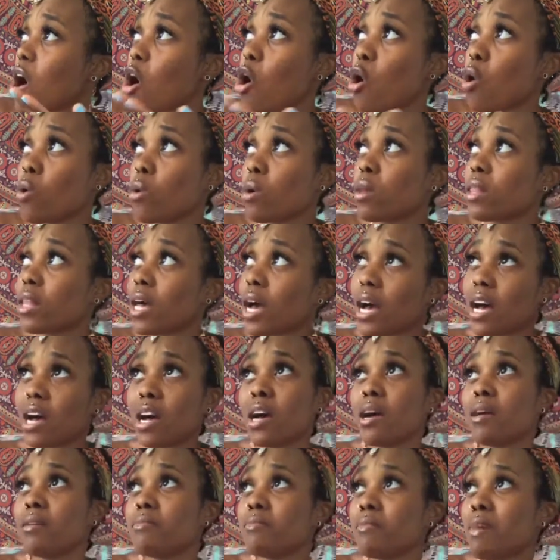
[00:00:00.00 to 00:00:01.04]
Oh,
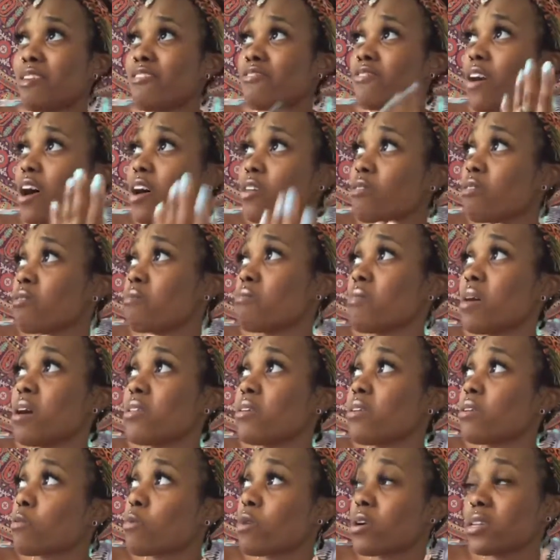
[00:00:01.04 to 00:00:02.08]
my father and
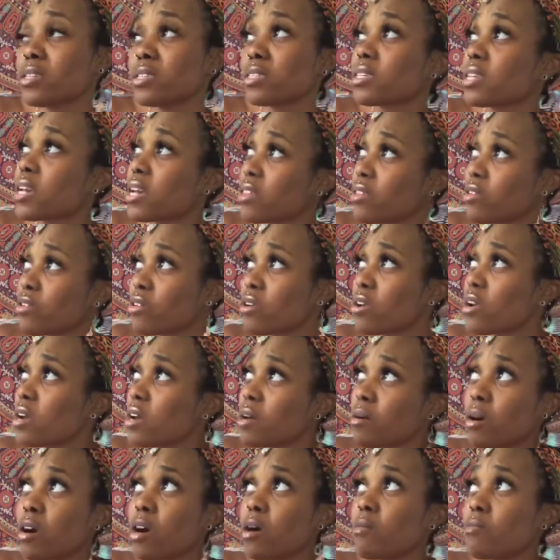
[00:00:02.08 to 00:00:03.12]
mother weren't together.
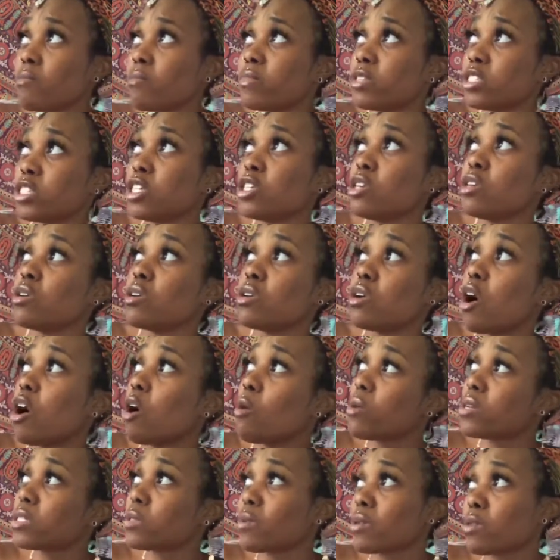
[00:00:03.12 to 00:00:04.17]
She
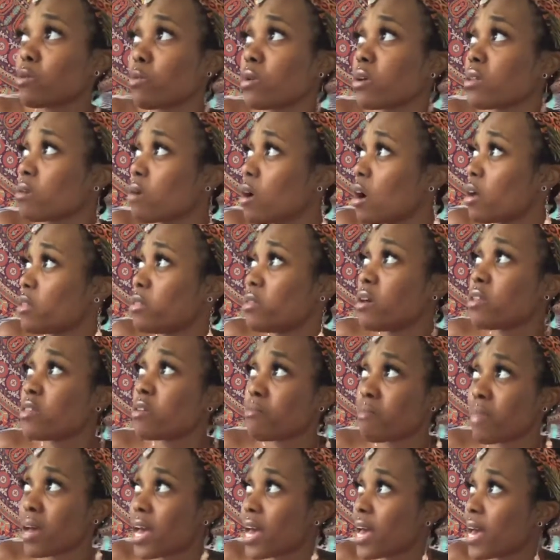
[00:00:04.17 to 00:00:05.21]
always with another
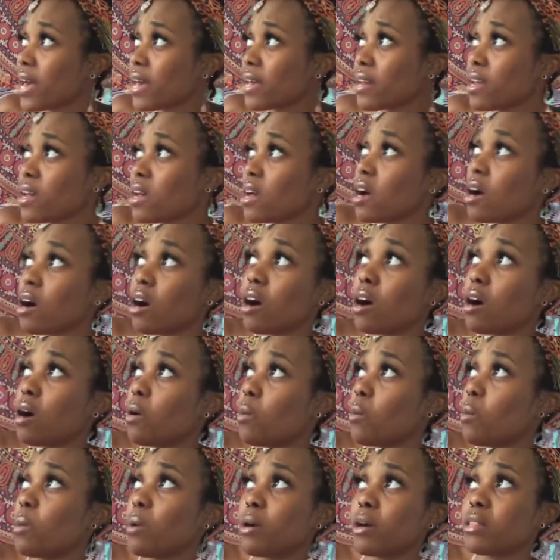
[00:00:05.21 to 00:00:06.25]
man.
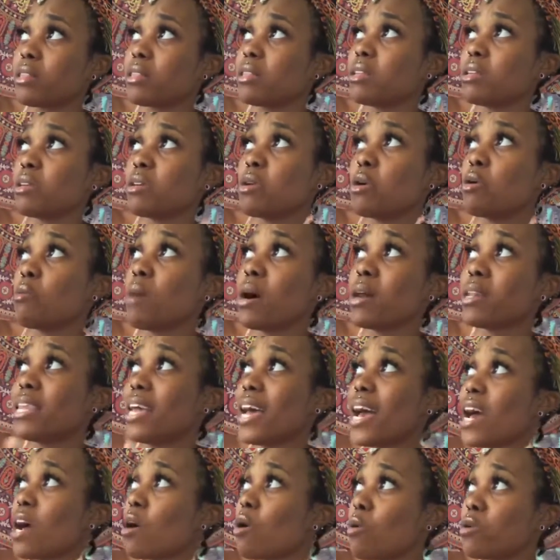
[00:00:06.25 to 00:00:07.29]
My
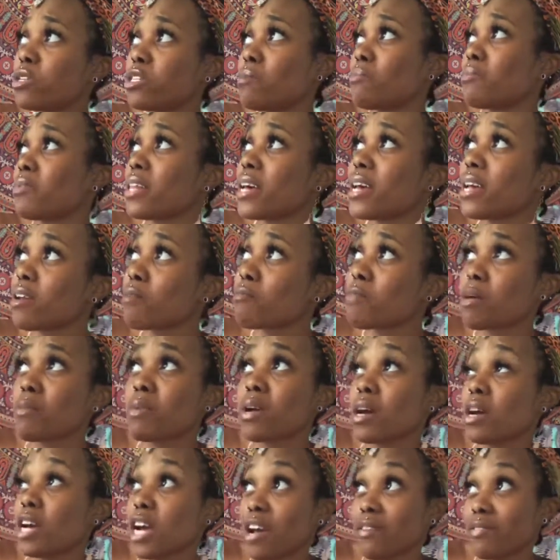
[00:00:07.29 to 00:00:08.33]
dad was a player.
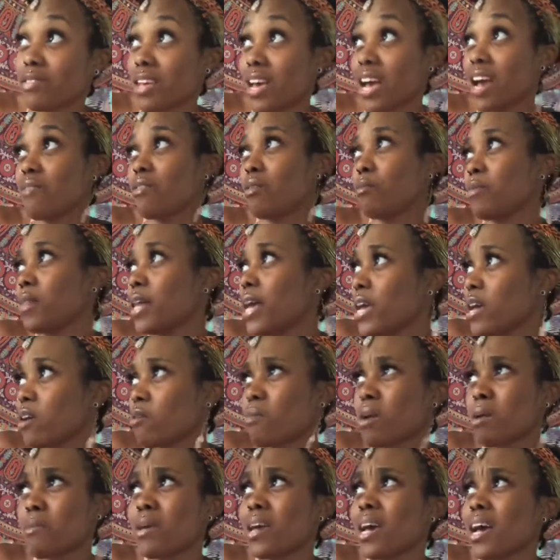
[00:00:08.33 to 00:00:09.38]
Maybe I have to have a player.
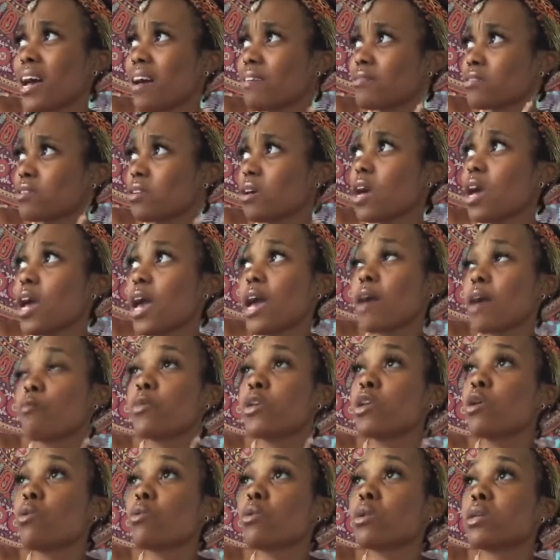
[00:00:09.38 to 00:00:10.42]
Maybe I have to. And
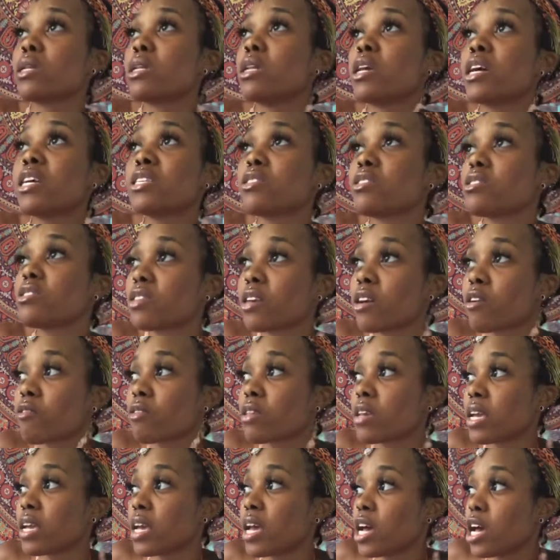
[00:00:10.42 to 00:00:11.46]
we don't
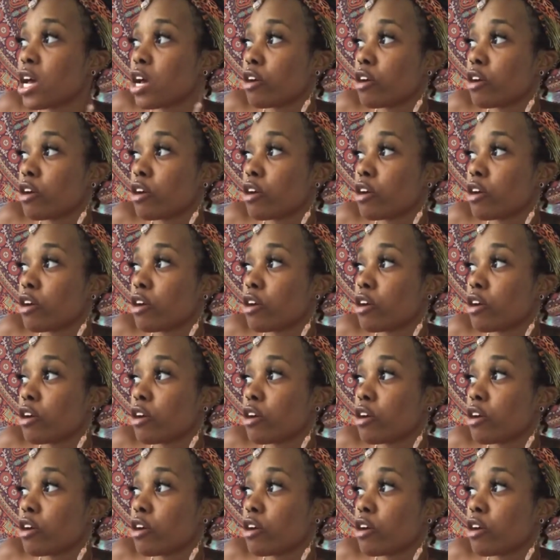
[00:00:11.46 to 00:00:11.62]
necessarily